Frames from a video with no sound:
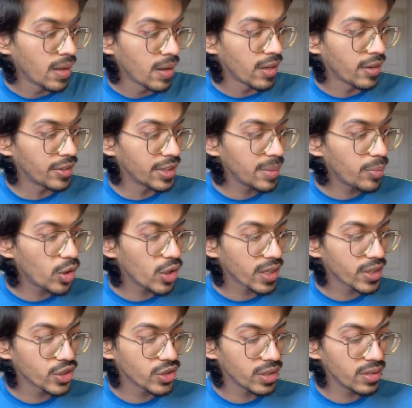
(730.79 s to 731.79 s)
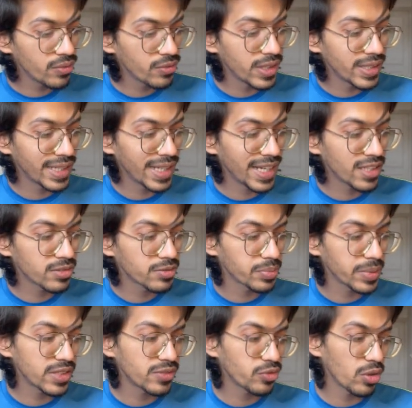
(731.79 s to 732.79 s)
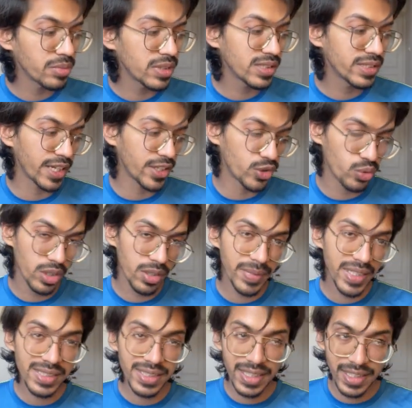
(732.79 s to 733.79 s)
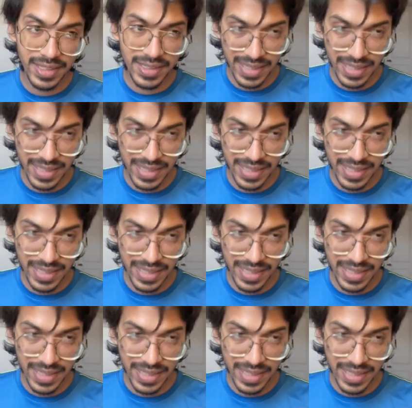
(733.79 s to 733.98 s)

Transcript: Reproduction will take place from the sexual means, and it is